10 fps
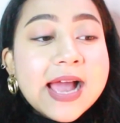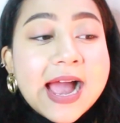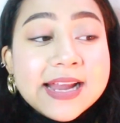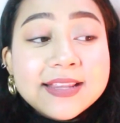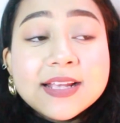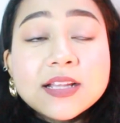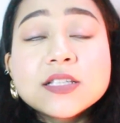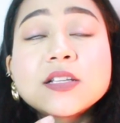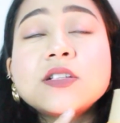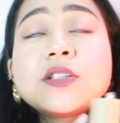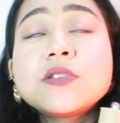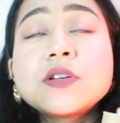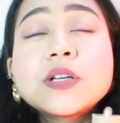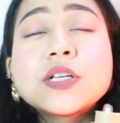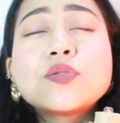I think this
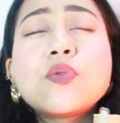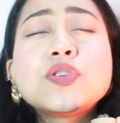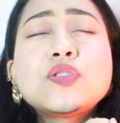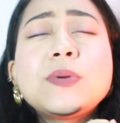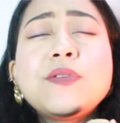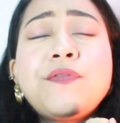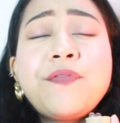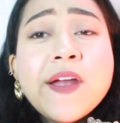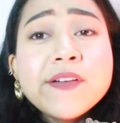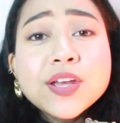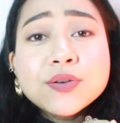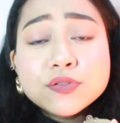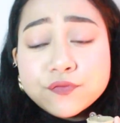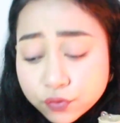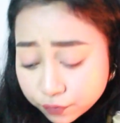container is going to be very
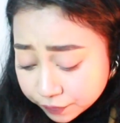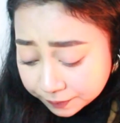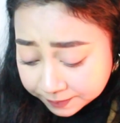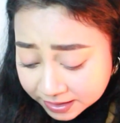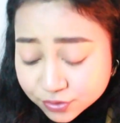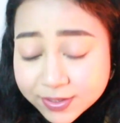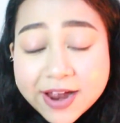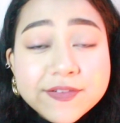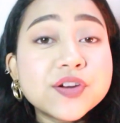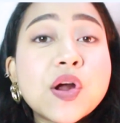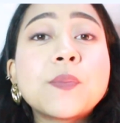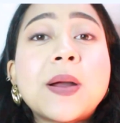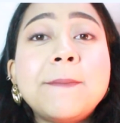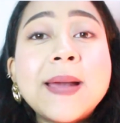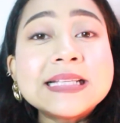useful for me to carry around
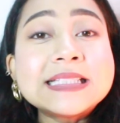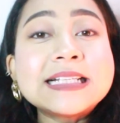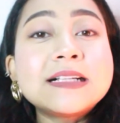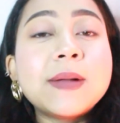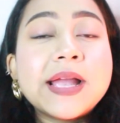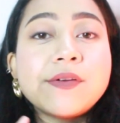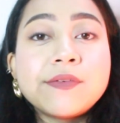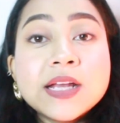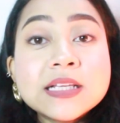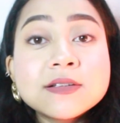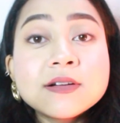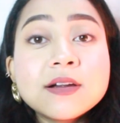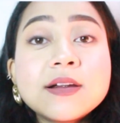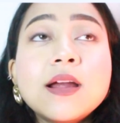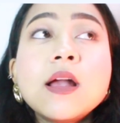my pencil, my
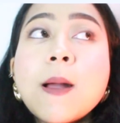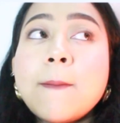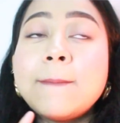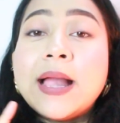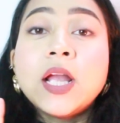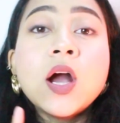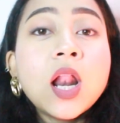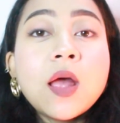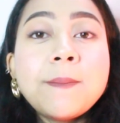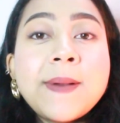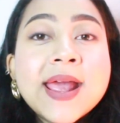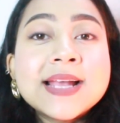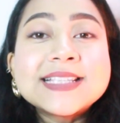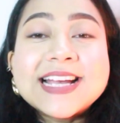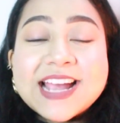eraser, my color
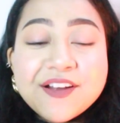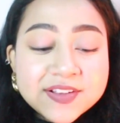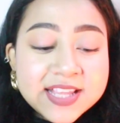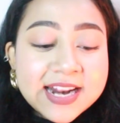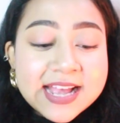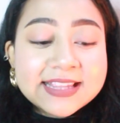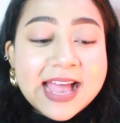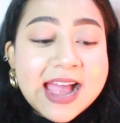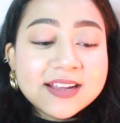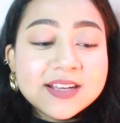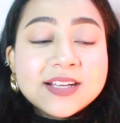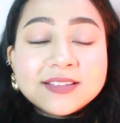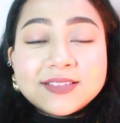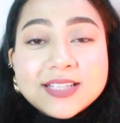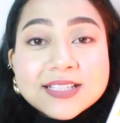pens, and everything like that.
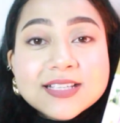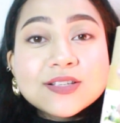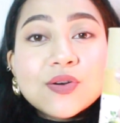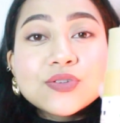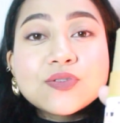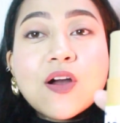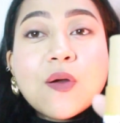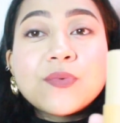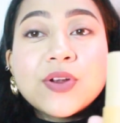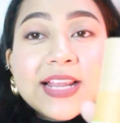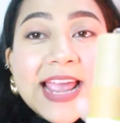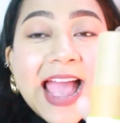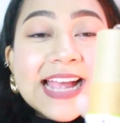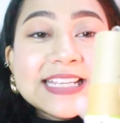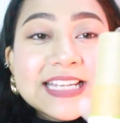This is going to come really
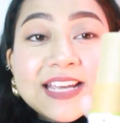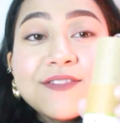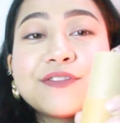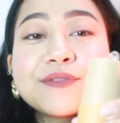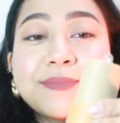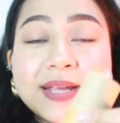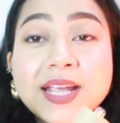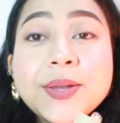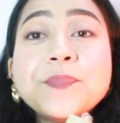handy for me.